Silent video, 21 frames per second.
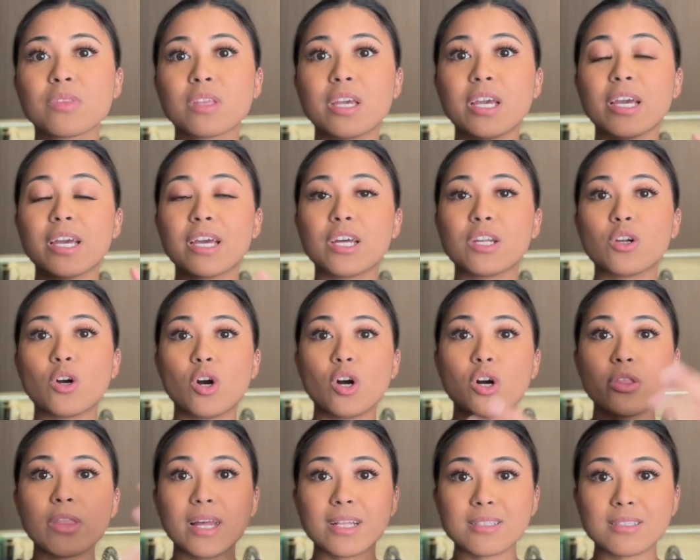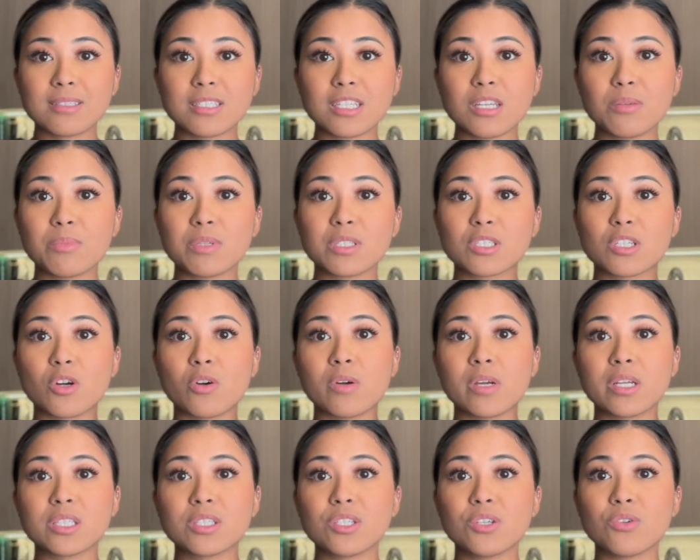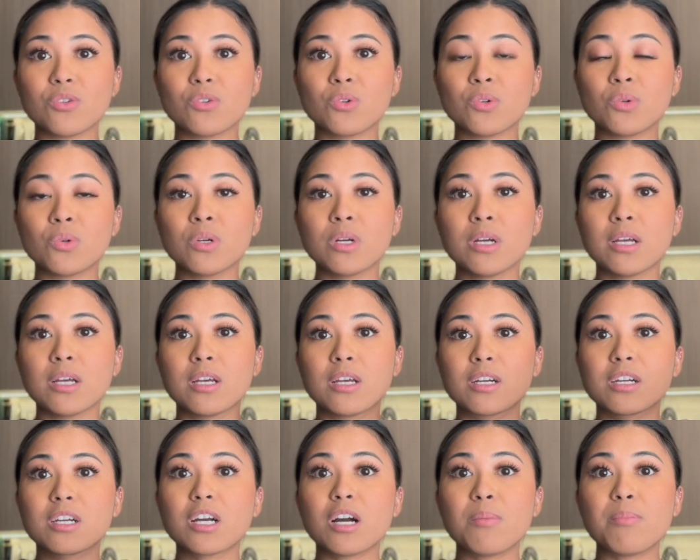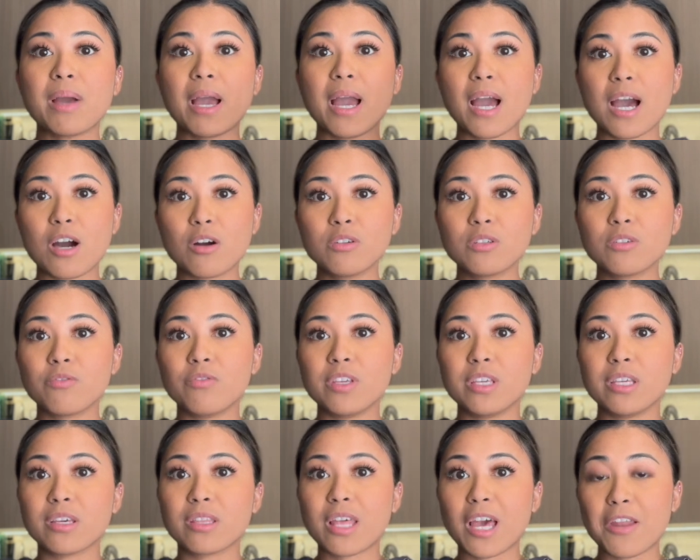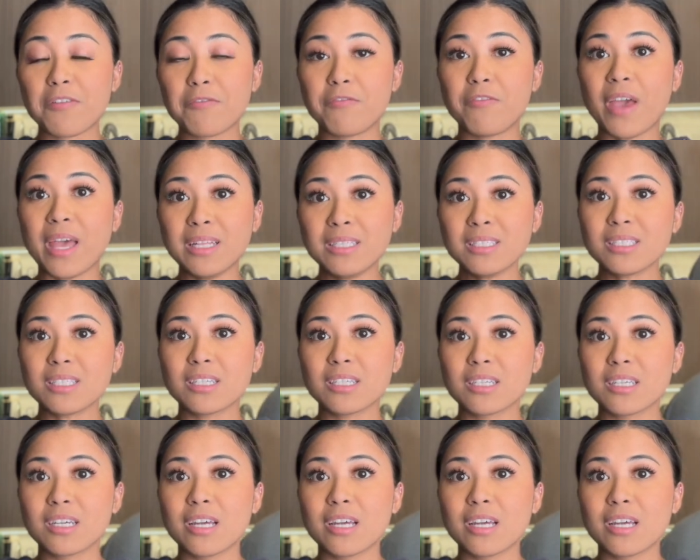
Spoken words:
and all that steam is going to come out via that vent.